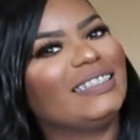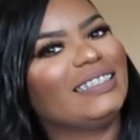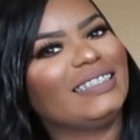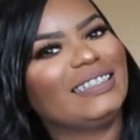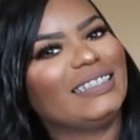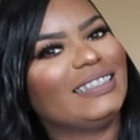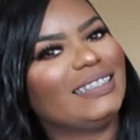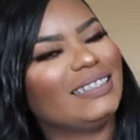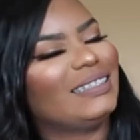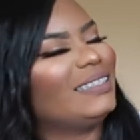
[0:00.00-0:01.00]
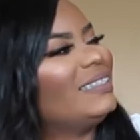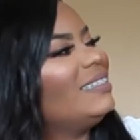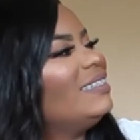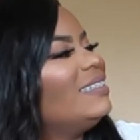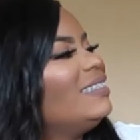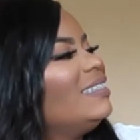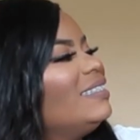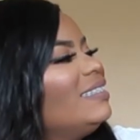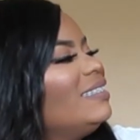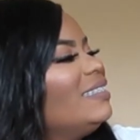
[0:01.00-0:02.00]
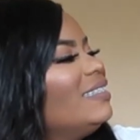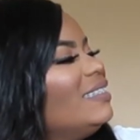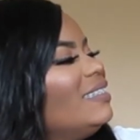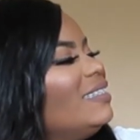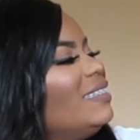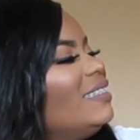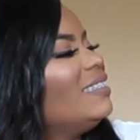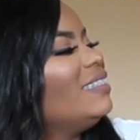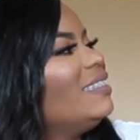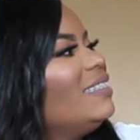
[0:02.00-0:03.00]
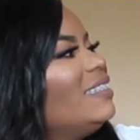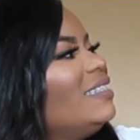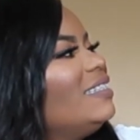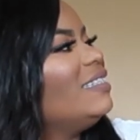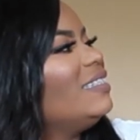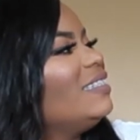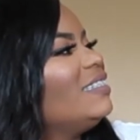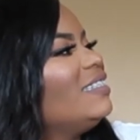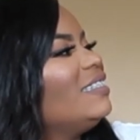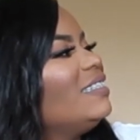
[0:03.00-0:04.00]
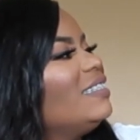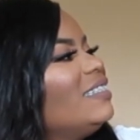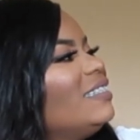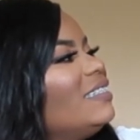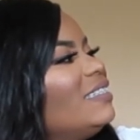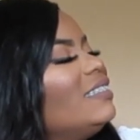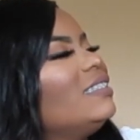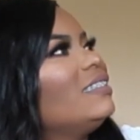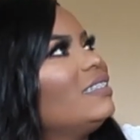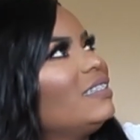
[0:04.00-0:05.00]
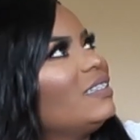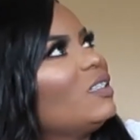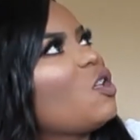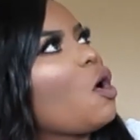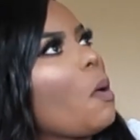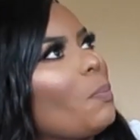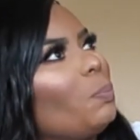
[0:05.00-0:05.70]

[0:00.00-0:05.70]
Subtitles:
The person shown says nothing.